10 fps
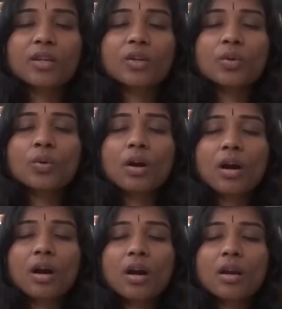You
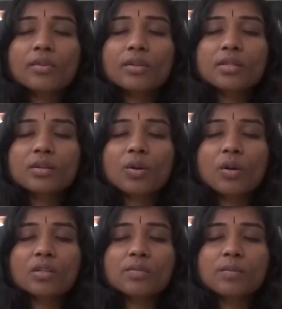are this
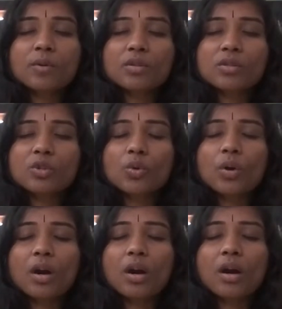cosmos,
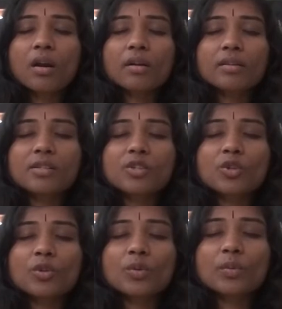you are this
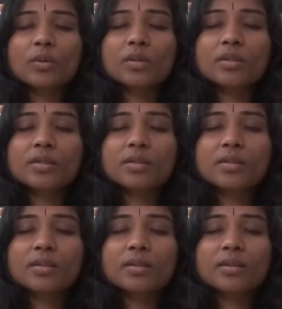
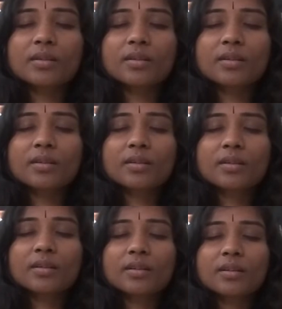universe.
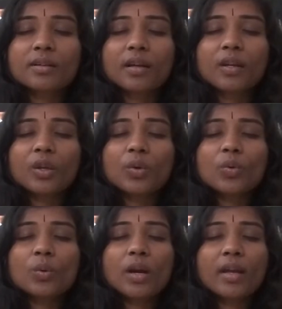
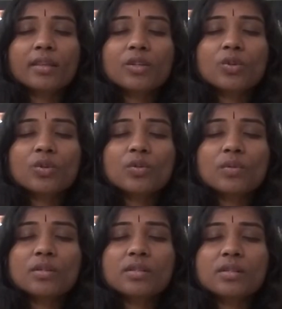You and the
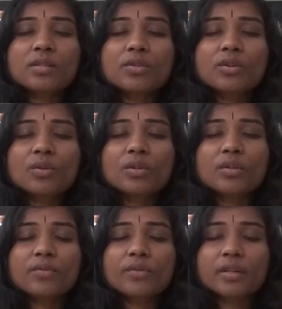universe is no
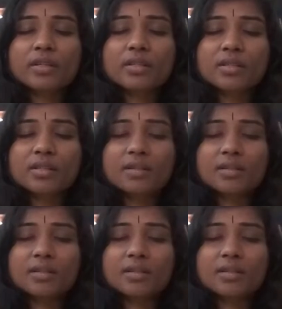different.